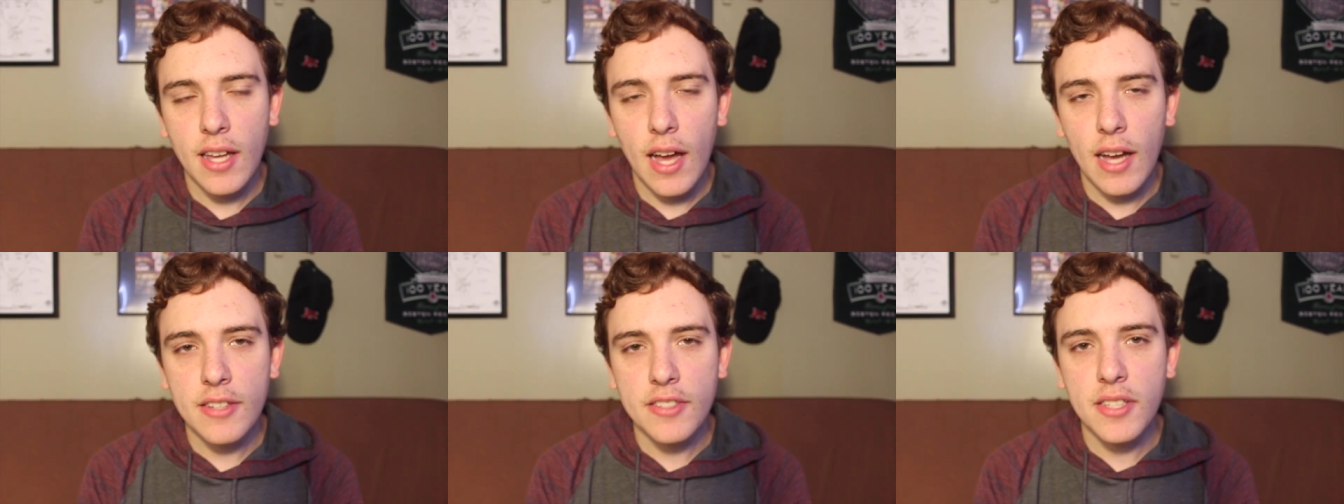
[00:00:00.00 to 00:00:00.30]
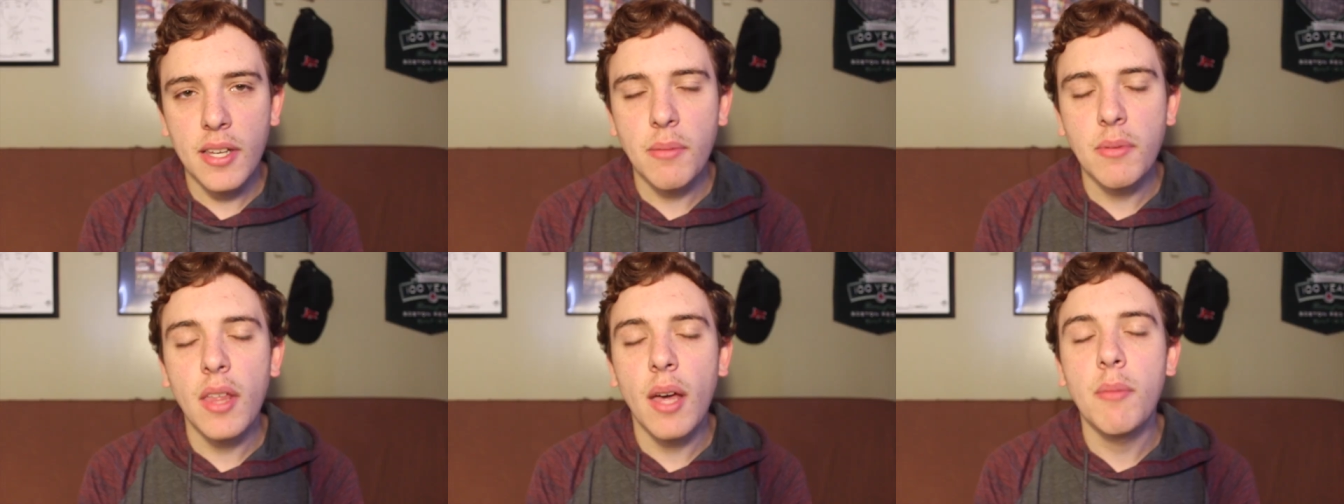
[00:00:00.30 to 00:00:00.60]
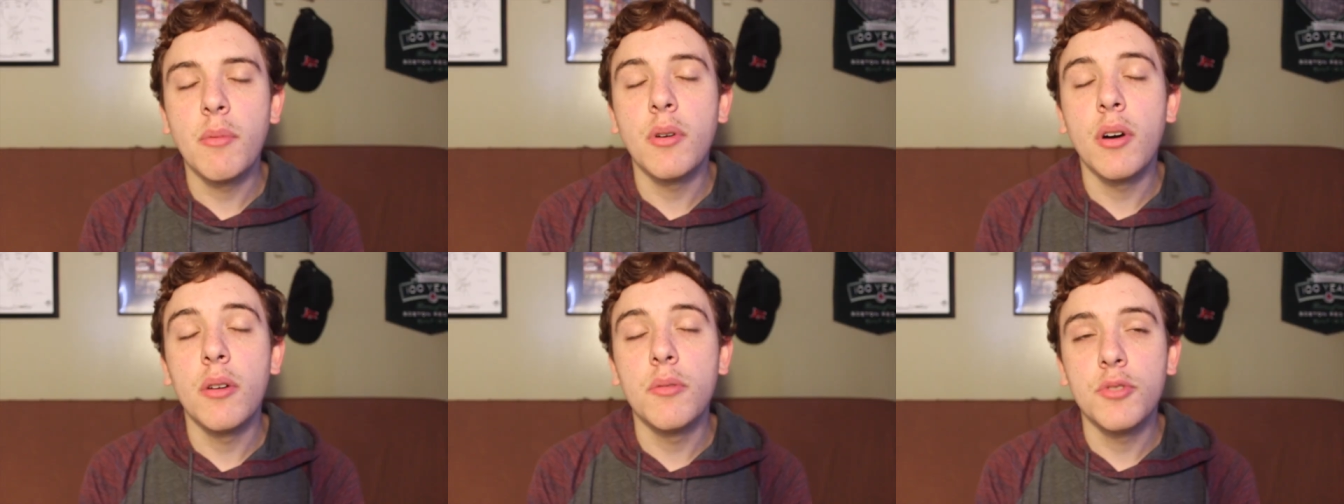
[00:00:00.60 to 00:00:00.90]
Guys, tell me
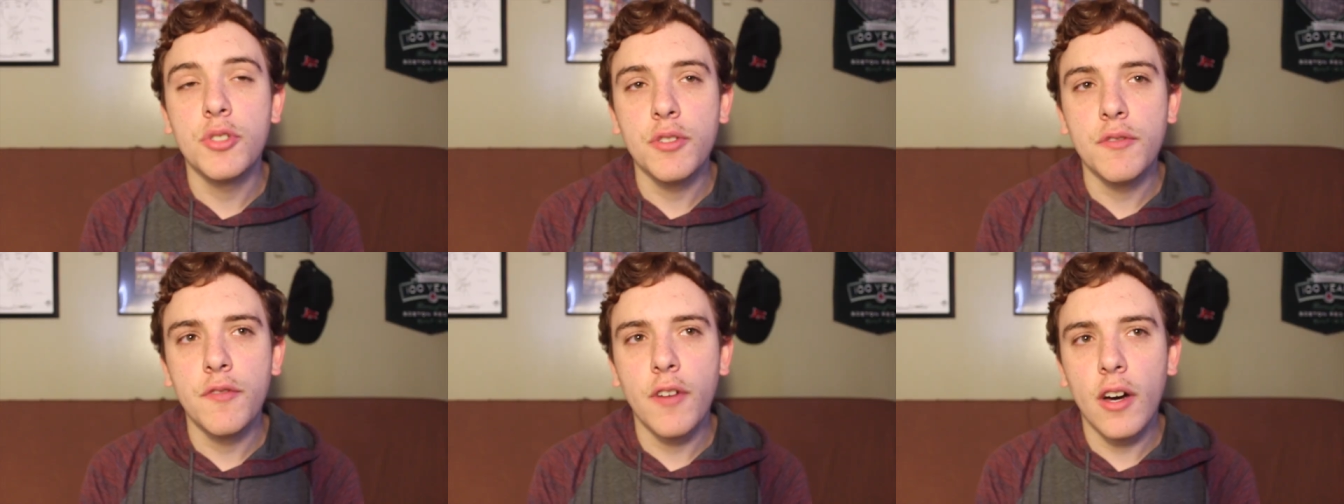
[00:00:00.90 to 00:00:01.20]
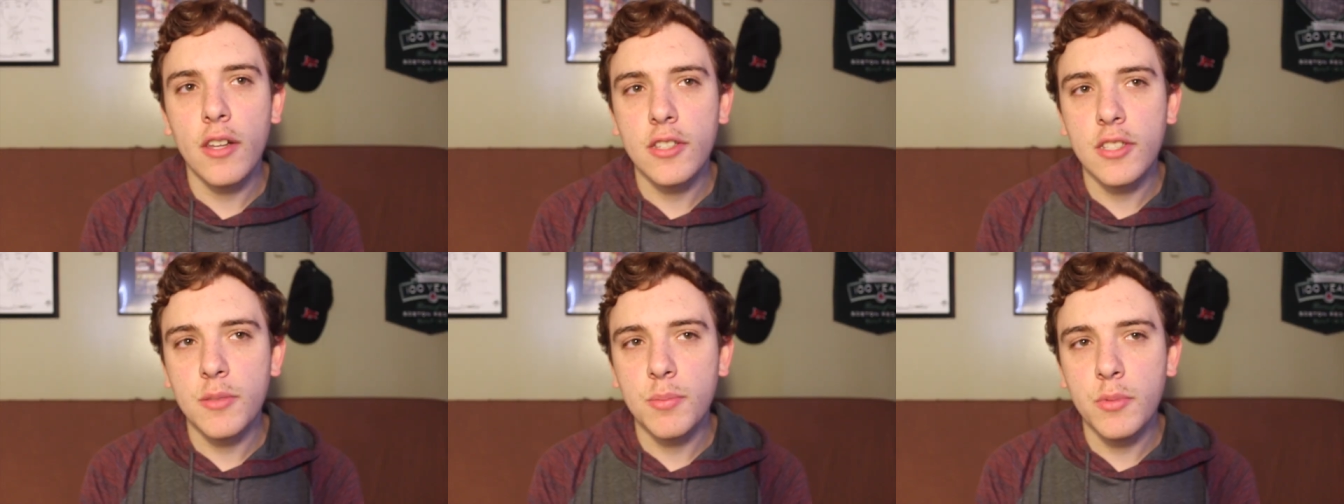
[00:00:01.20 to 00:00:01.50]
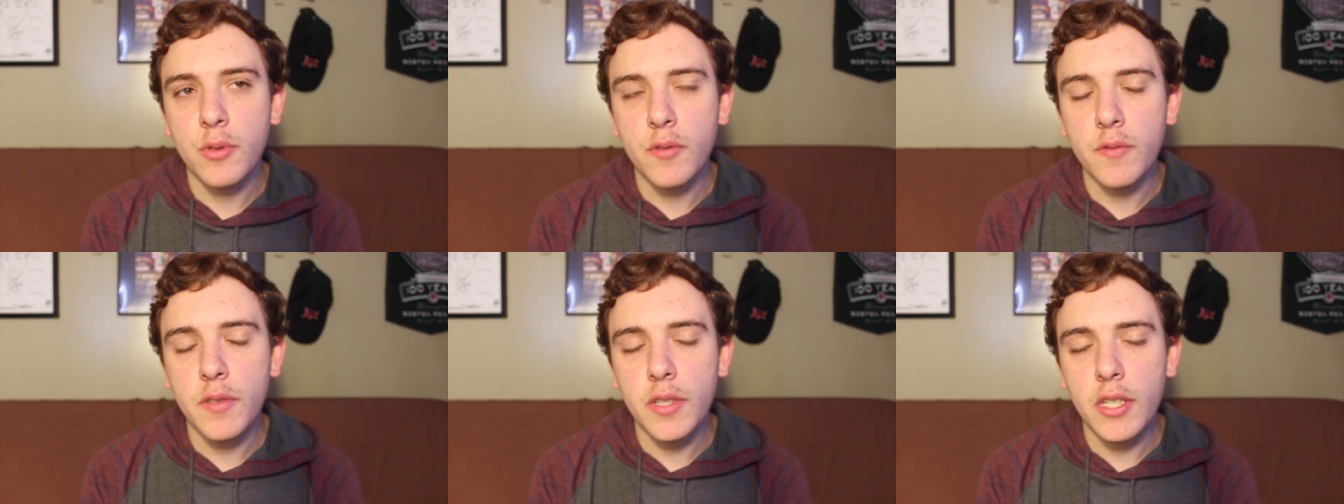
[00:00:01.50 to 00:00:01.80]
down below what you thought of this
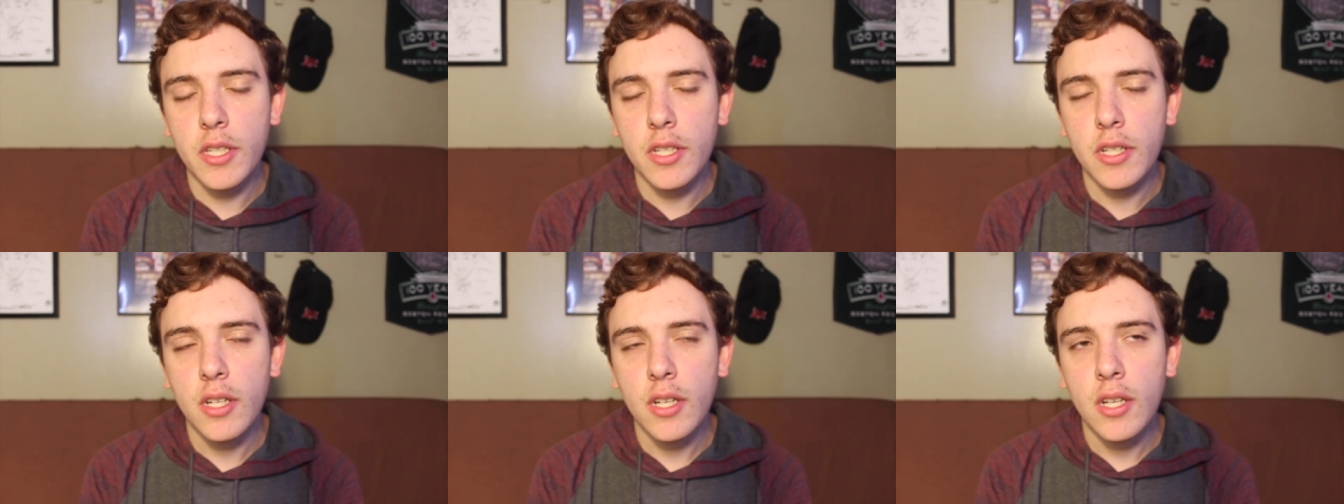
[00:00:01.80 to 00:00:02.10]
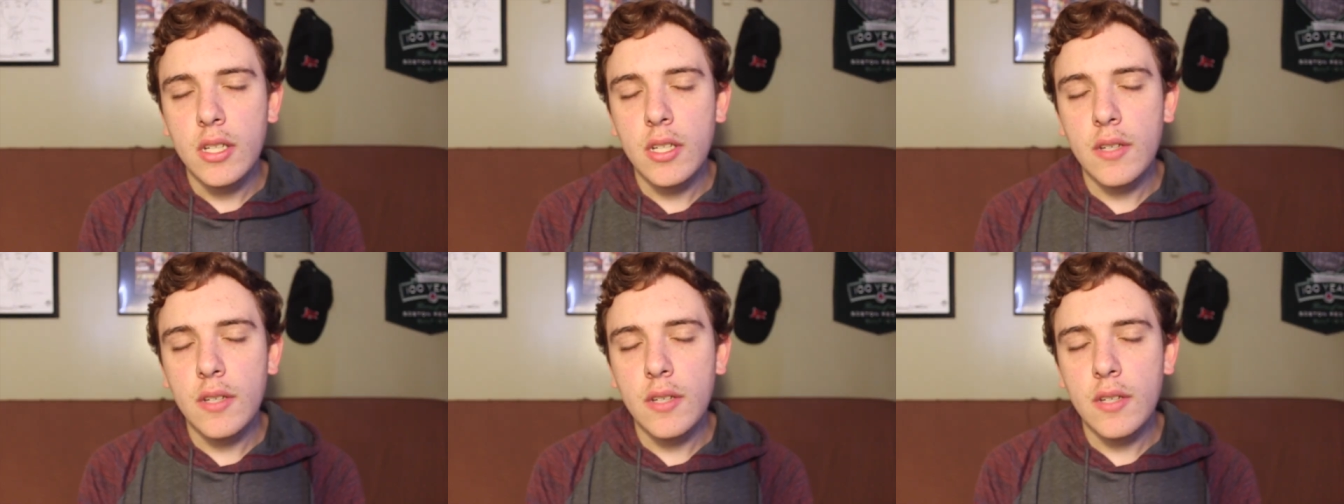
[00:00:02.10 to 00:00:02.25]
movie.